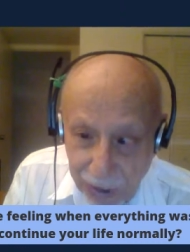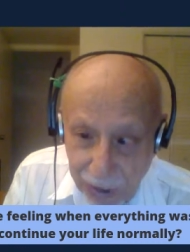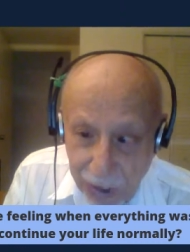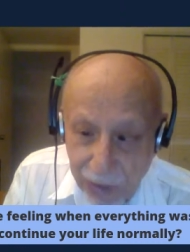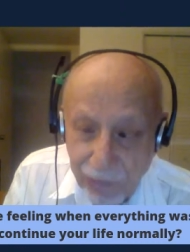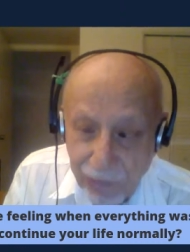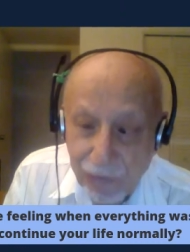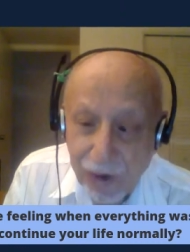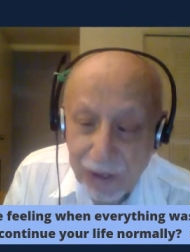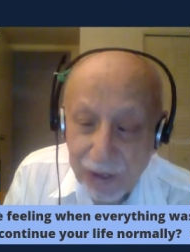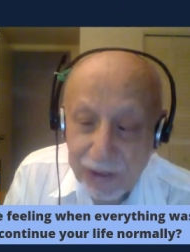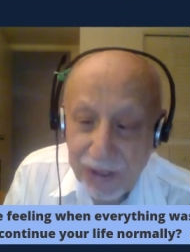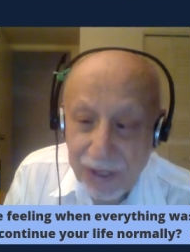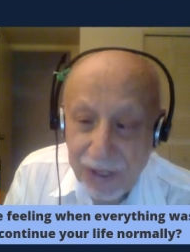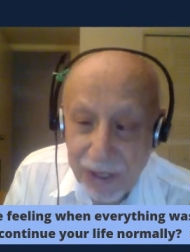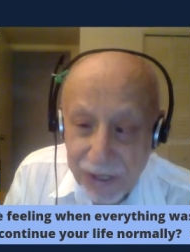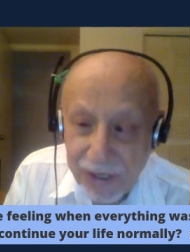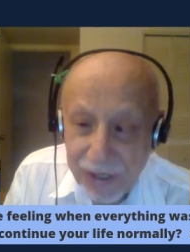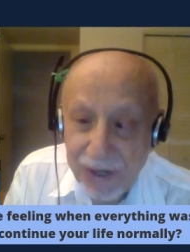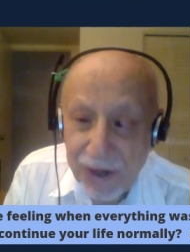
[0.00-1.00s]
What
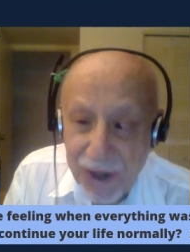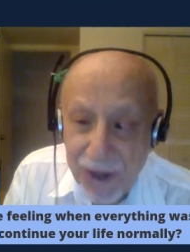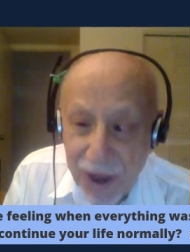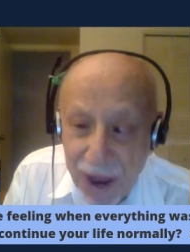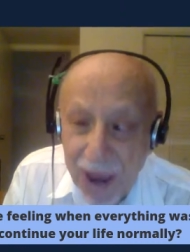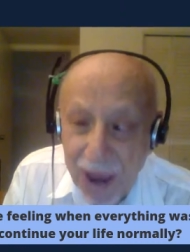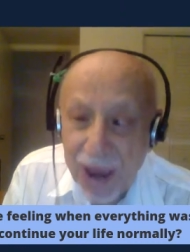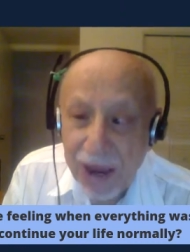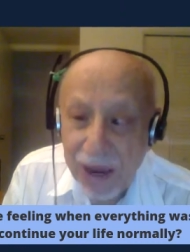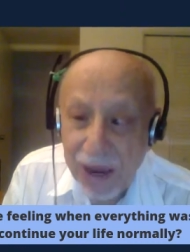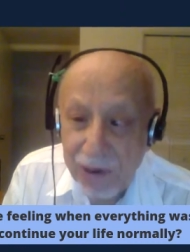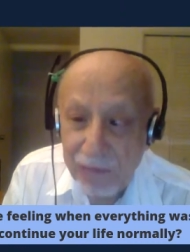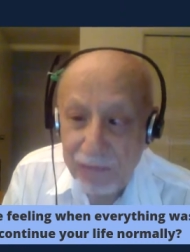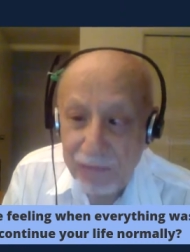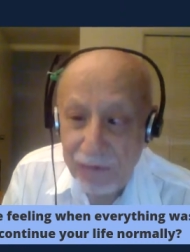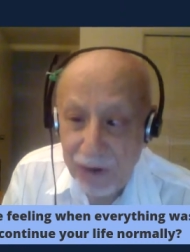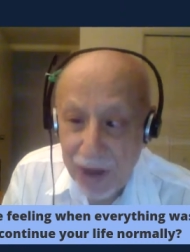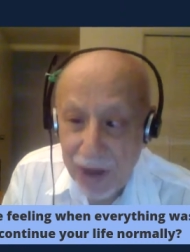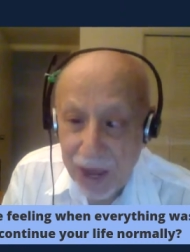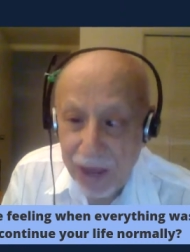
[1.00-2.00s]
did they
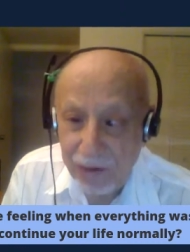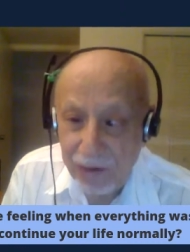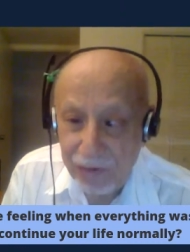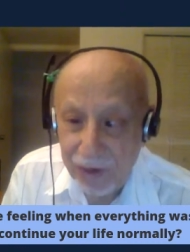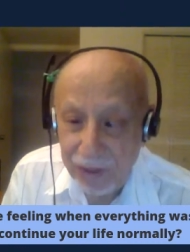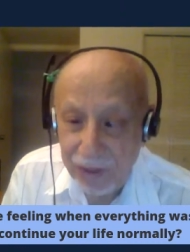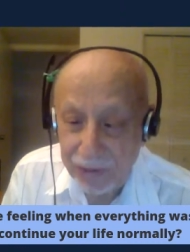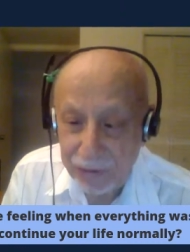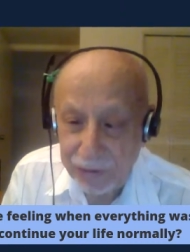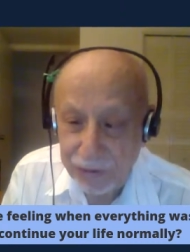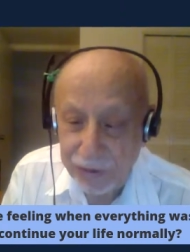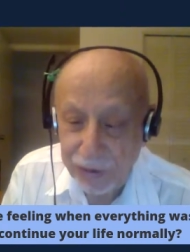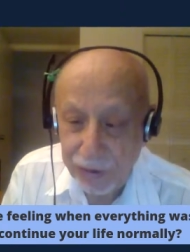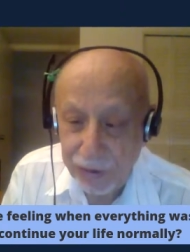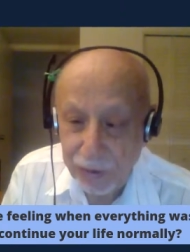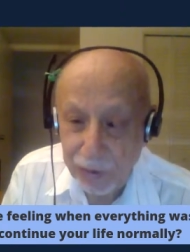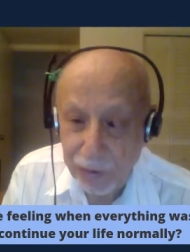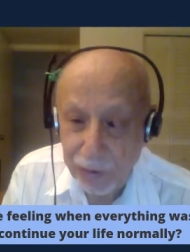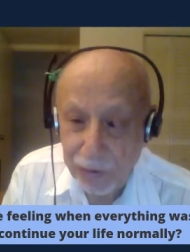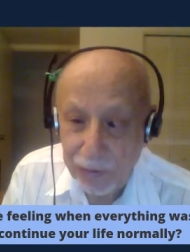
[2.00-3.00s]
went
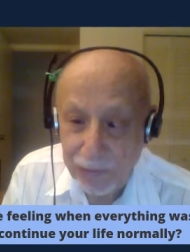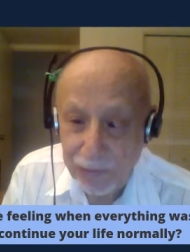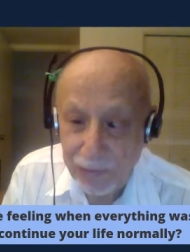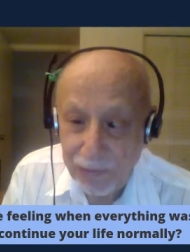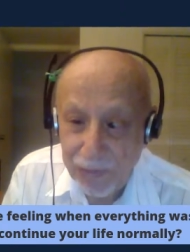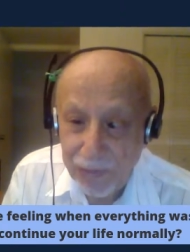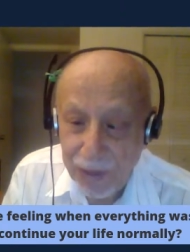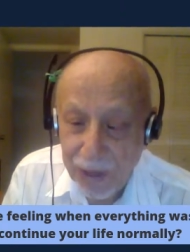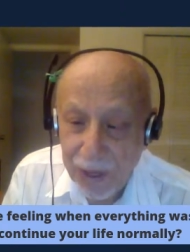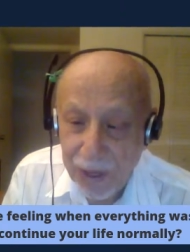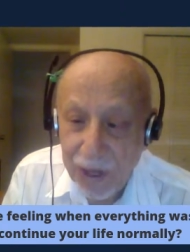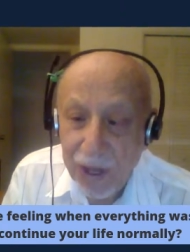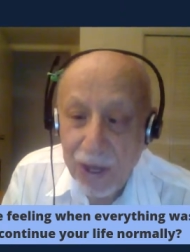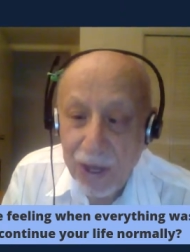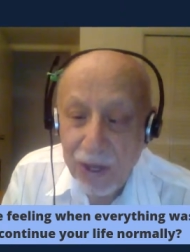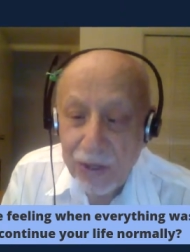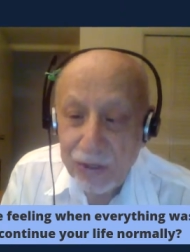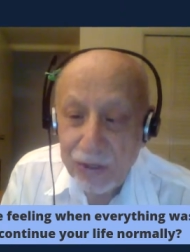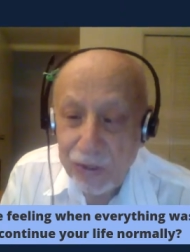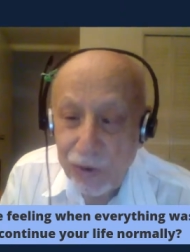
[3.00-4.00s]
through?
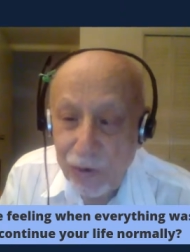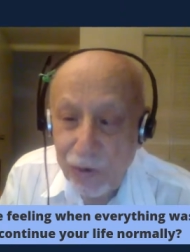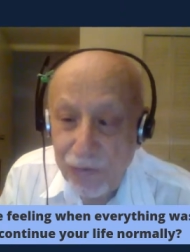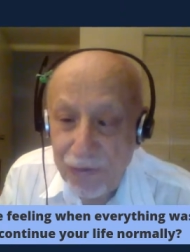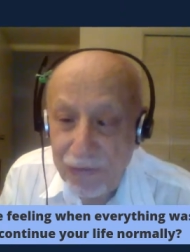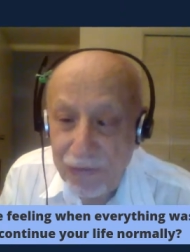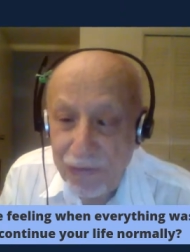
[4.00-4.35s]
So we